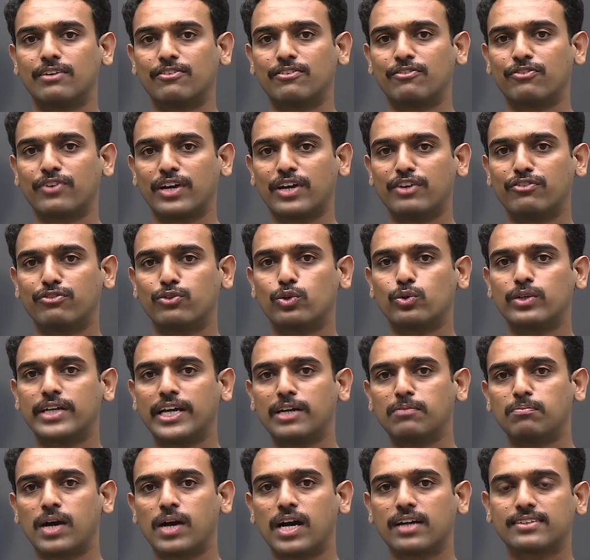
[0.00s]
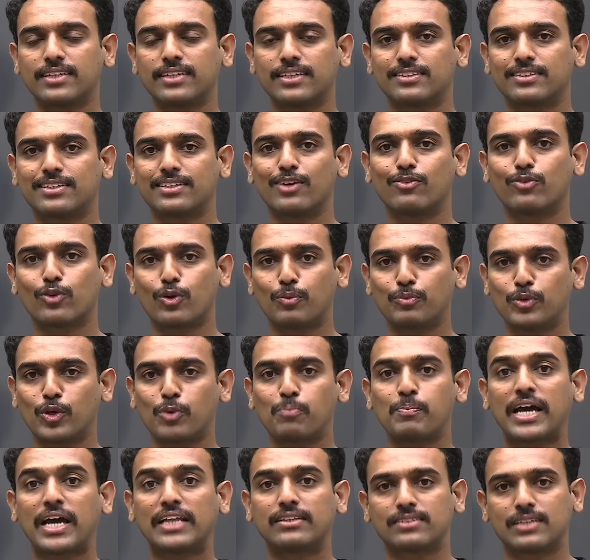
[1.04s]
5 to 10 marks extra from your
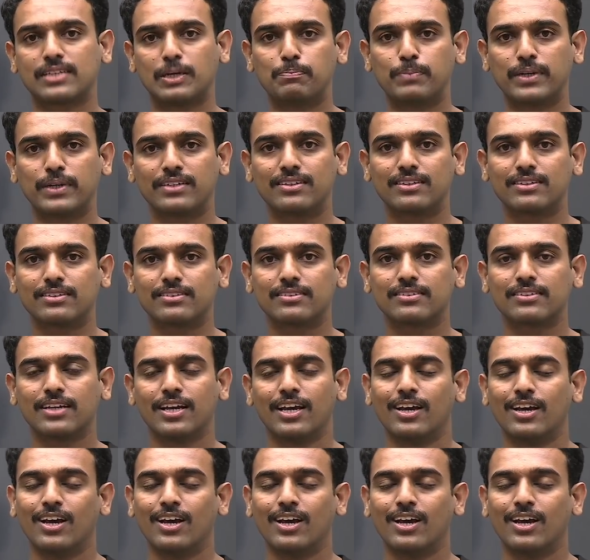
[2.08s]
maths competitors.